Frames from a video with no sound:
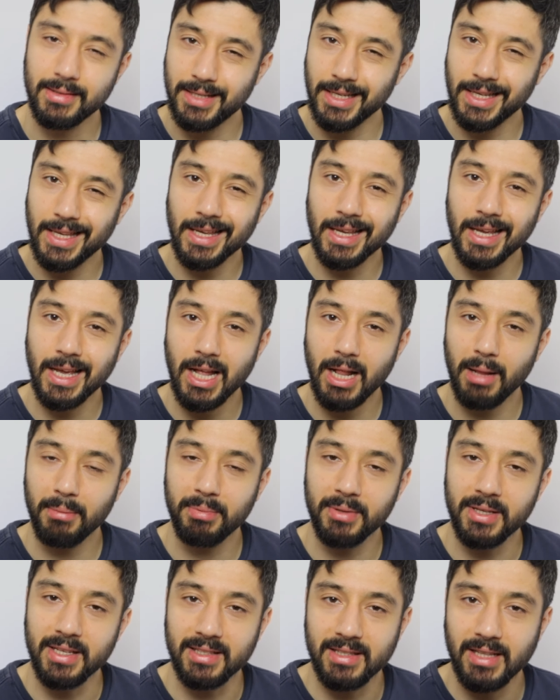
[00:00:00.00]
seeking
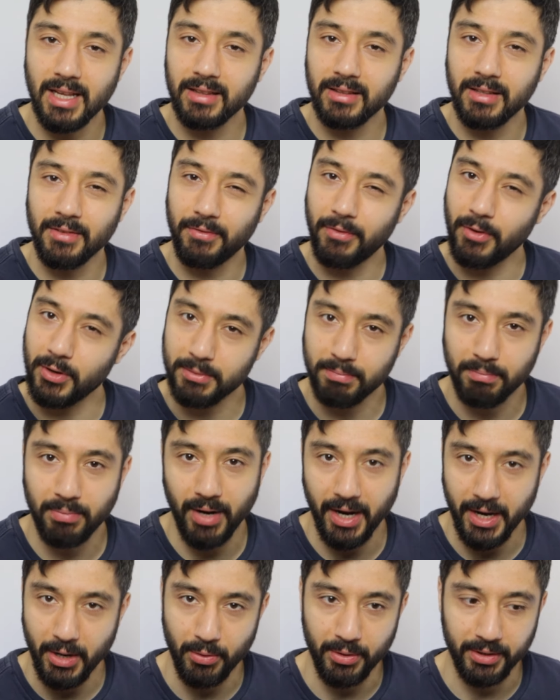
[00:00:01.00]
help is not the first
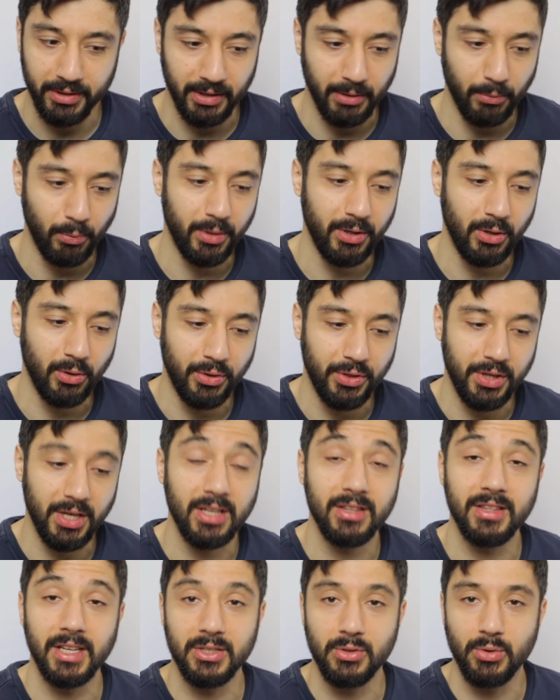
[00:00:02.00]
priority when you
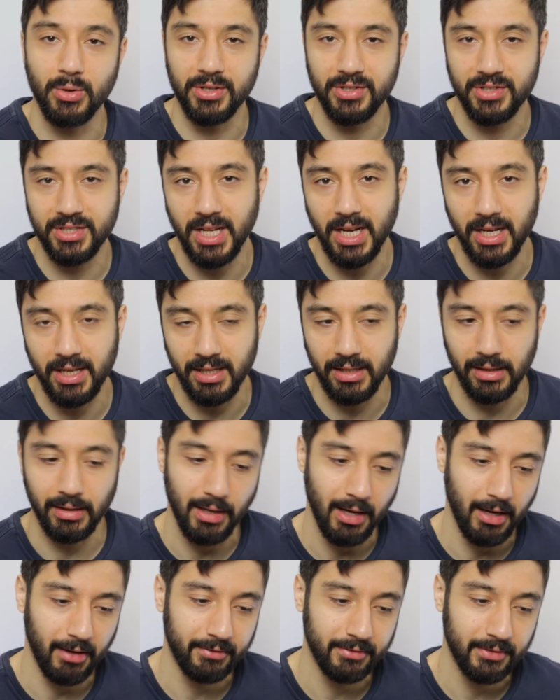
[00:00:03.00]
think that you're stuck in
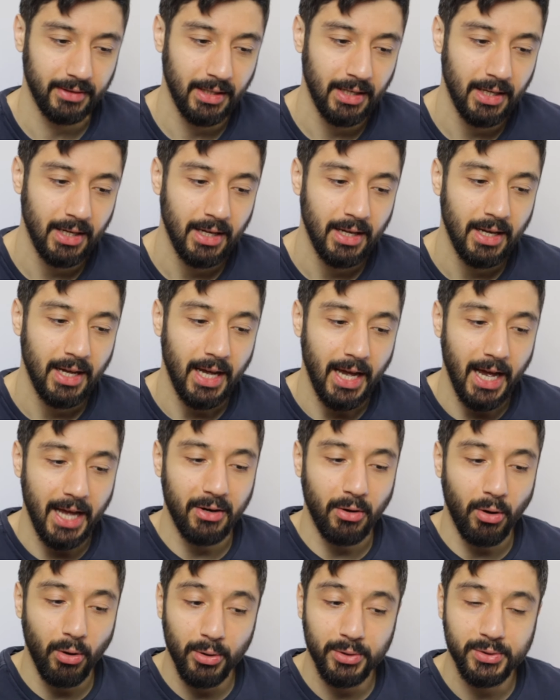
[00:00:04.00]
life.
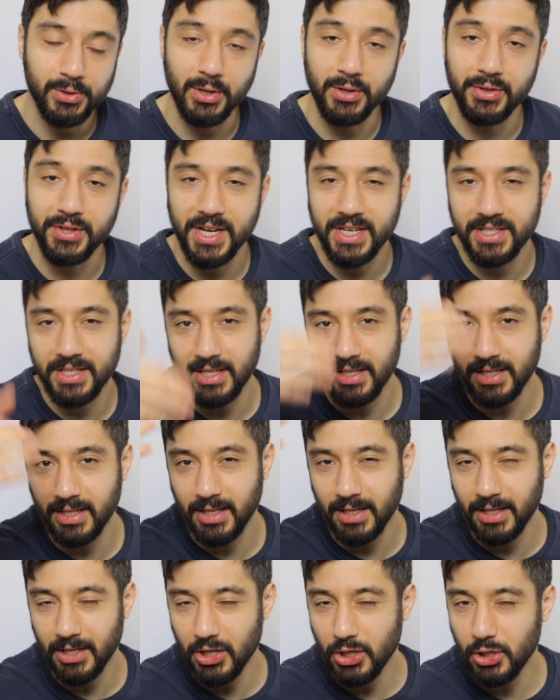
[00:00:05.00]
And also there's
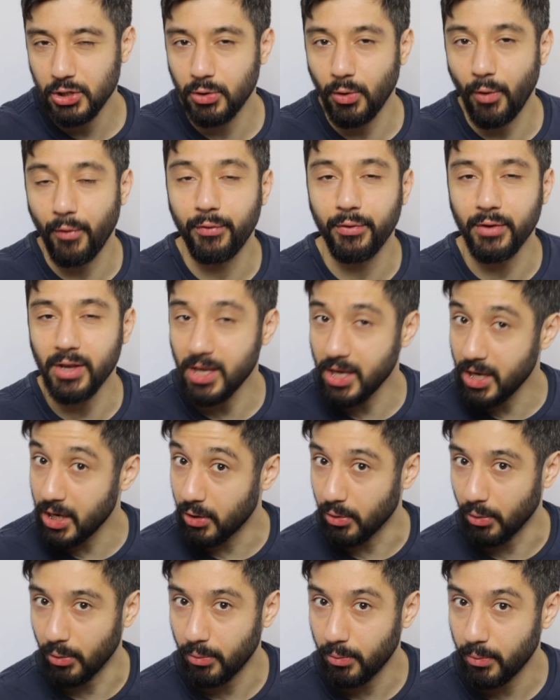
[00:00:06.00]
an uh, issue of
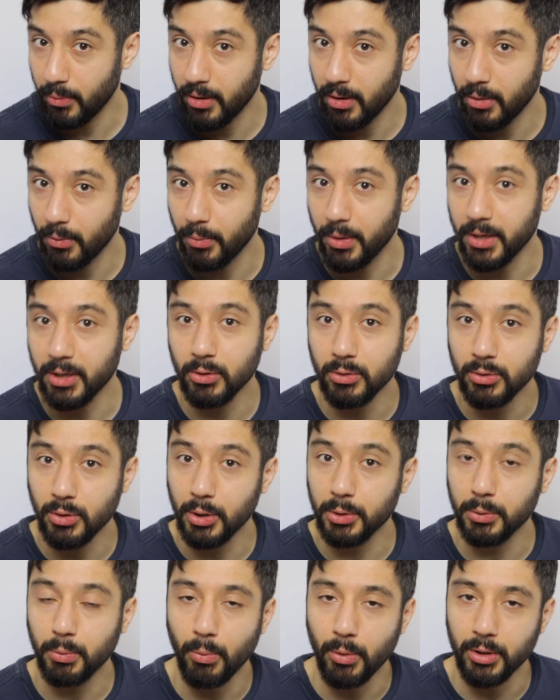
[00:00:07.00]
ego, where you
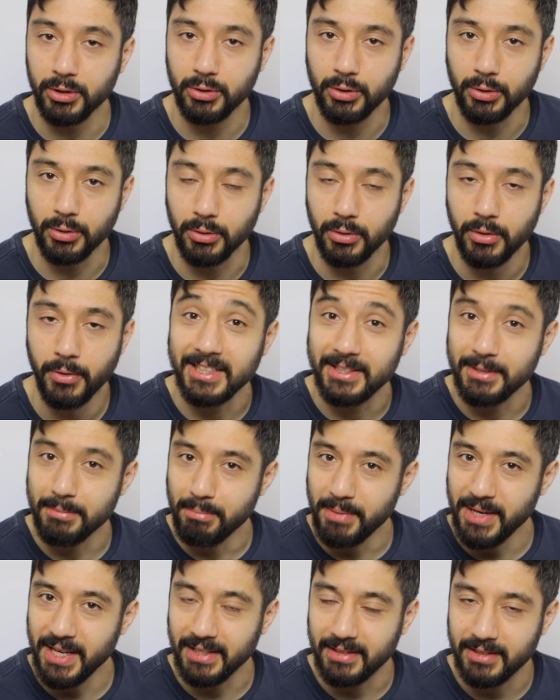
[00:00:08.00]
don't want to
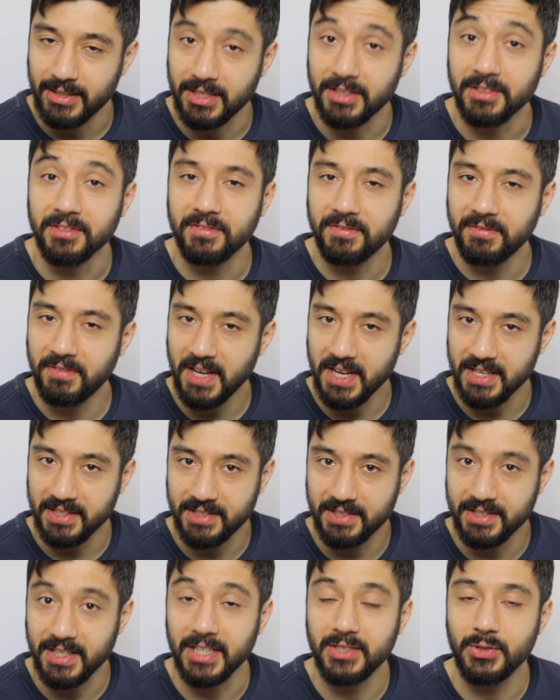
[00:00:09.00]
admit,
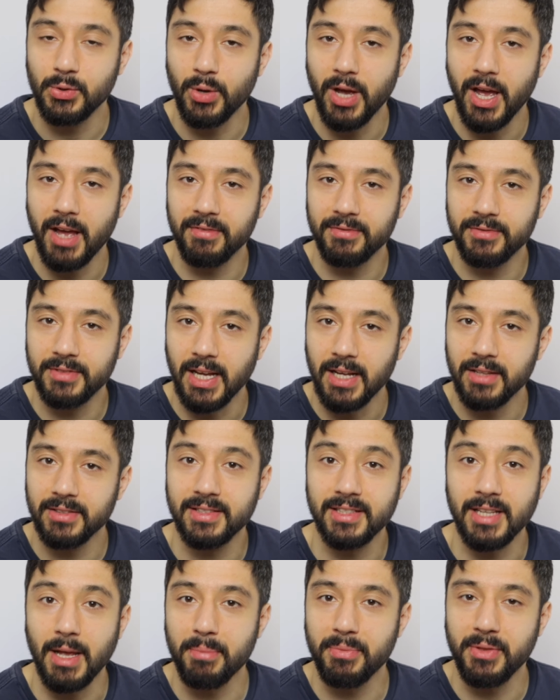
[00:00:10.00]
confess that you have
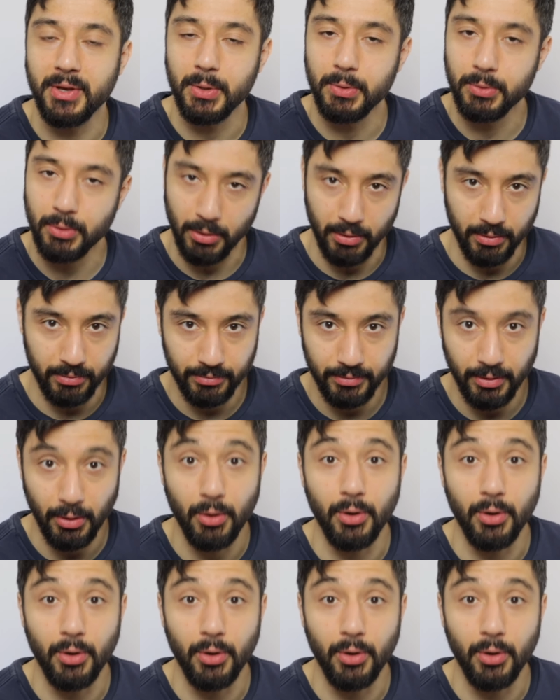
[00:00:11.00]
done something wrong